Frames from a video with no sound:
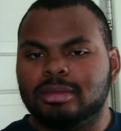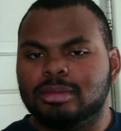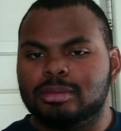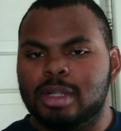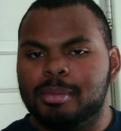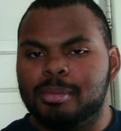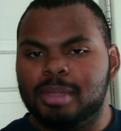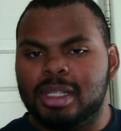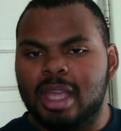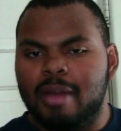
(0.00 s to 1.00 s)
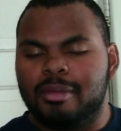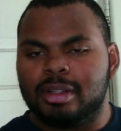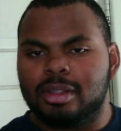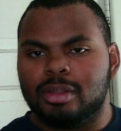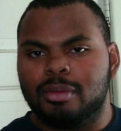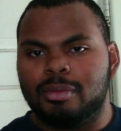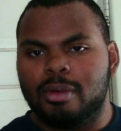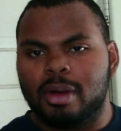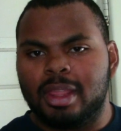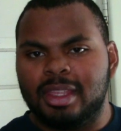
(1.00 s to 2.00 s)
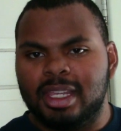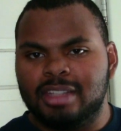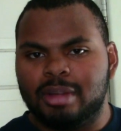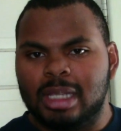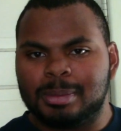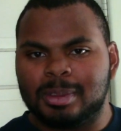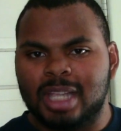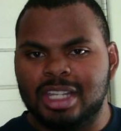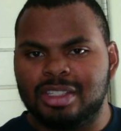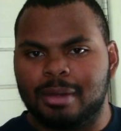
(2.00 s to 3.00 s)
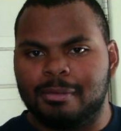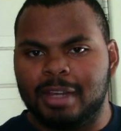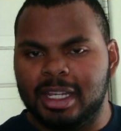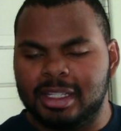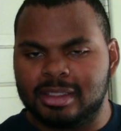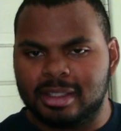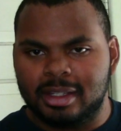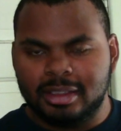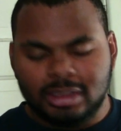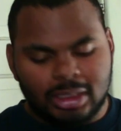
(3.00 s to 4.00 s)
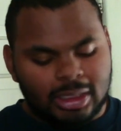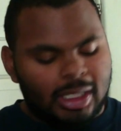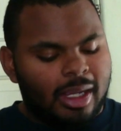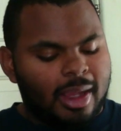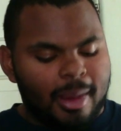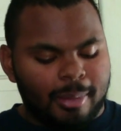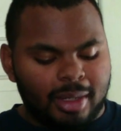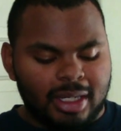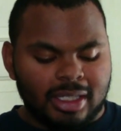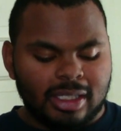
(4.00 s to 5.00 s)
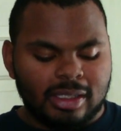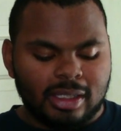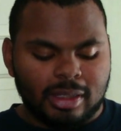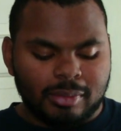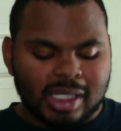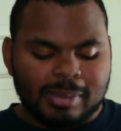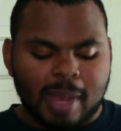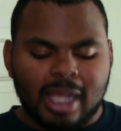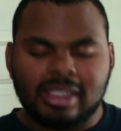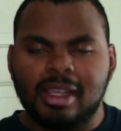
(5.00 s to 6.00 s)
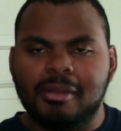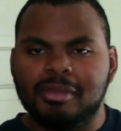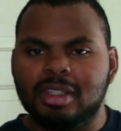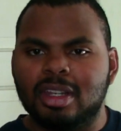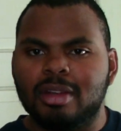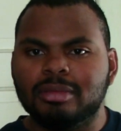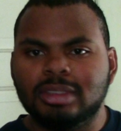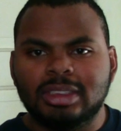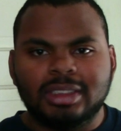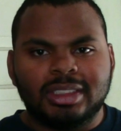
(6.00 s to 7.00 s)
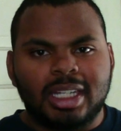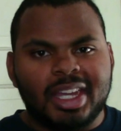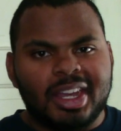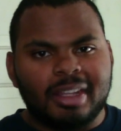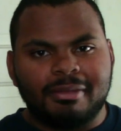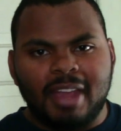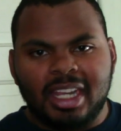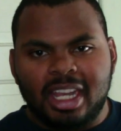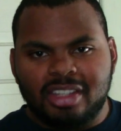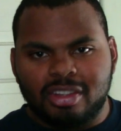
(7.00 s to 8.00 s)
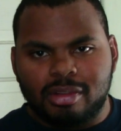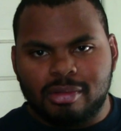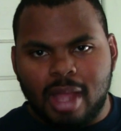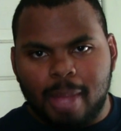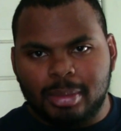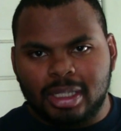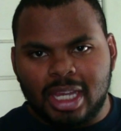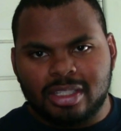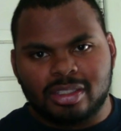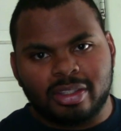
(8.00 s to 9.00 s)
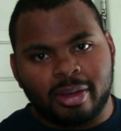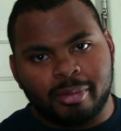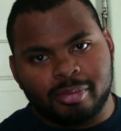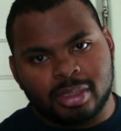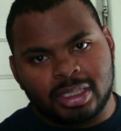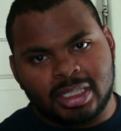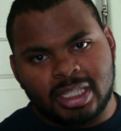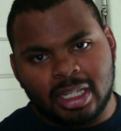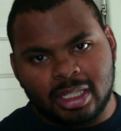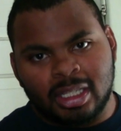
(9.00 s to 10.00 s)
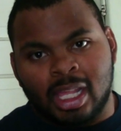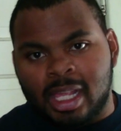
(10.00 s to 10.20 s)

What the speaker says: will be covered for the transportation fees. And this is in response of, you know, the financial obligations are really killing